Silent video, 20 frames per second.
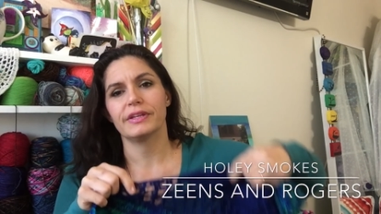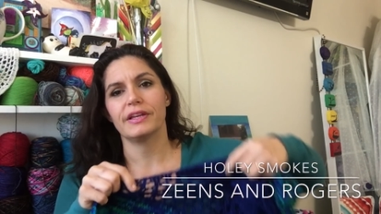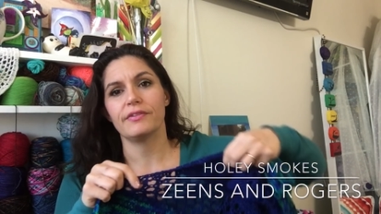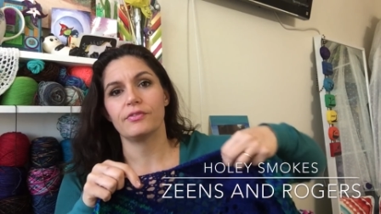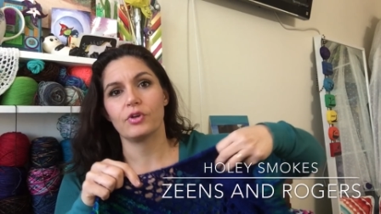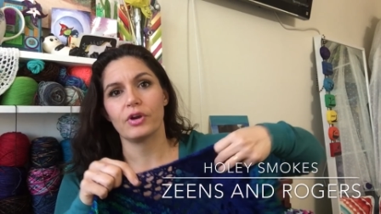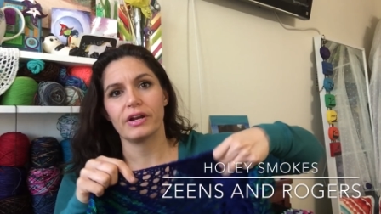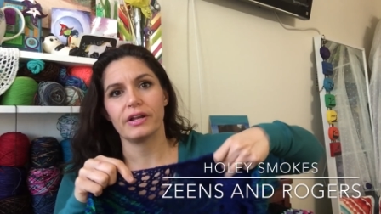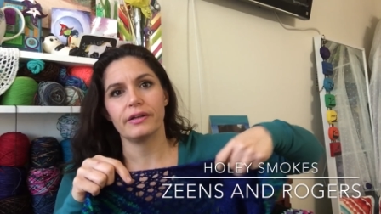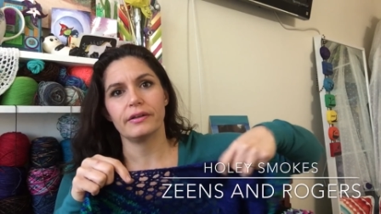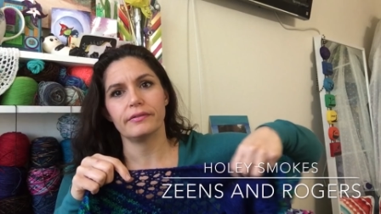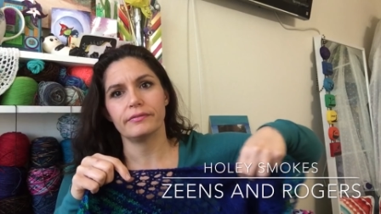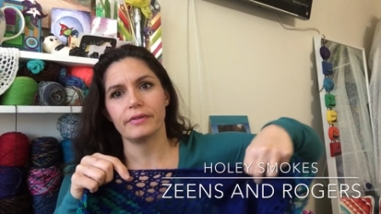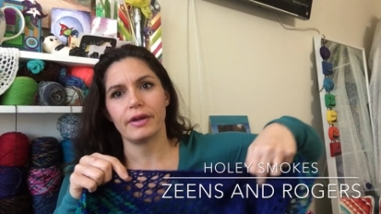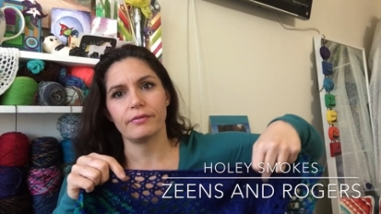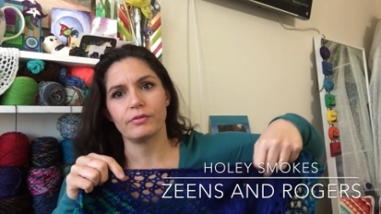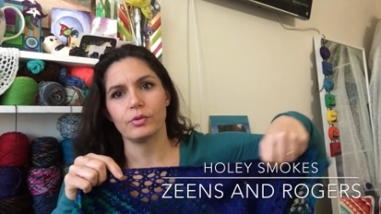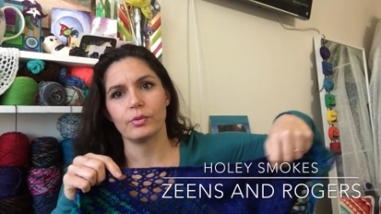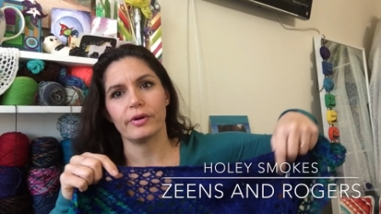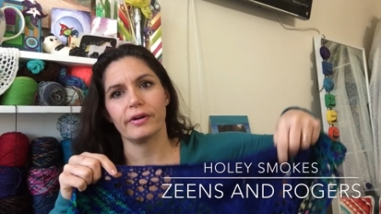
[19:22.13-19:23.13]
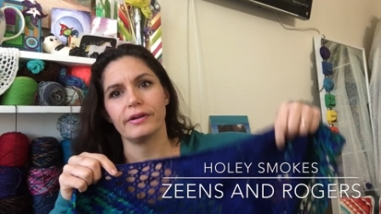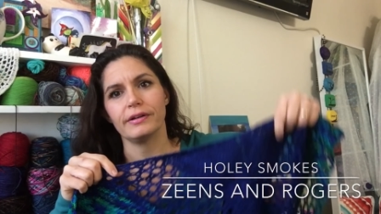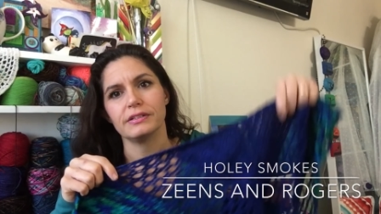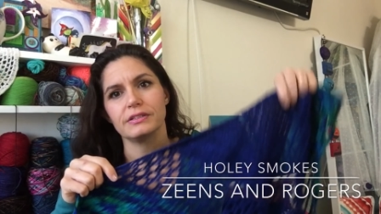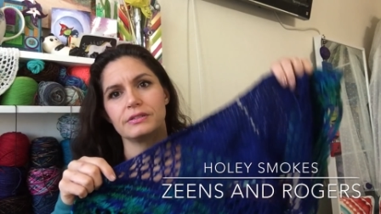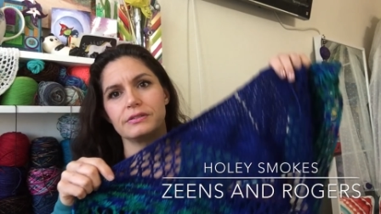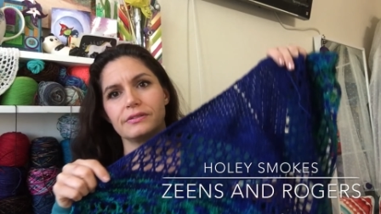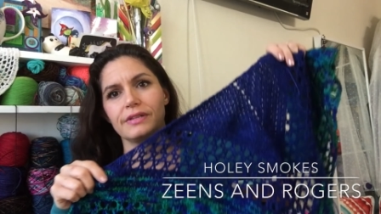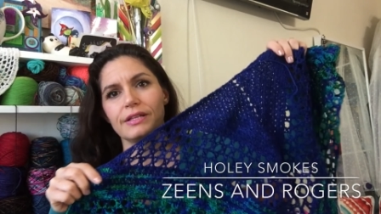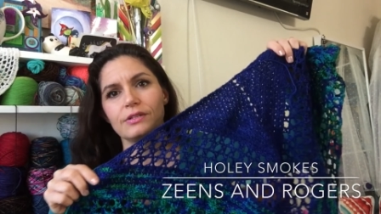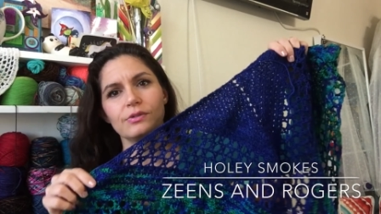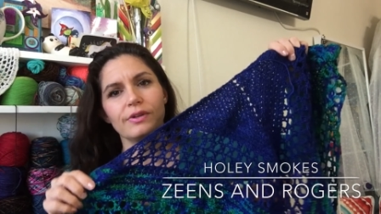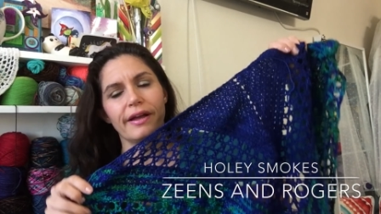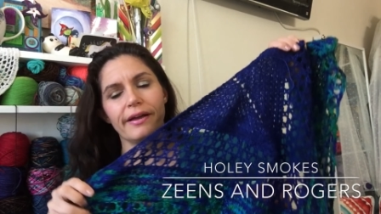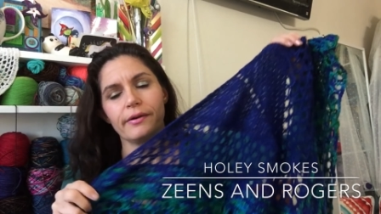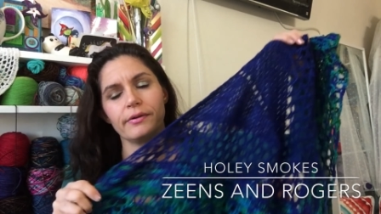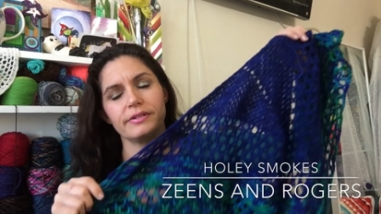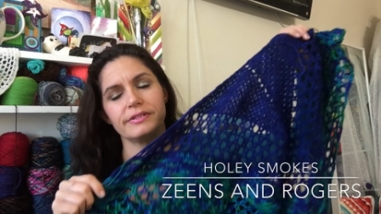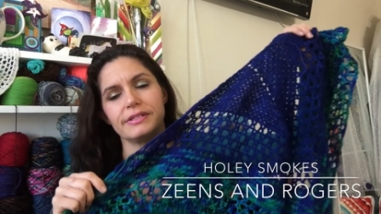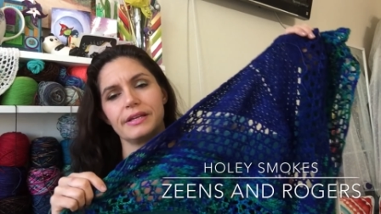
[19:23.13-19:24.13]
Give credit everywhere else. That's what
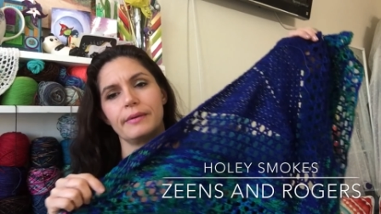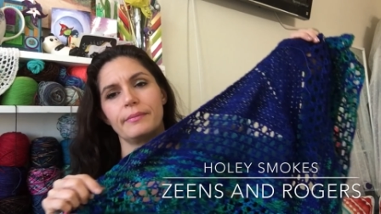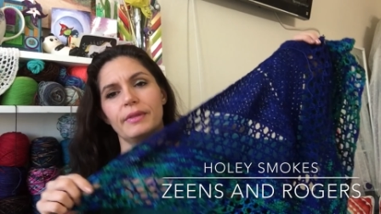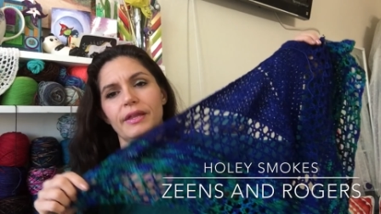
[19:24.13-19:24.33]
I always say.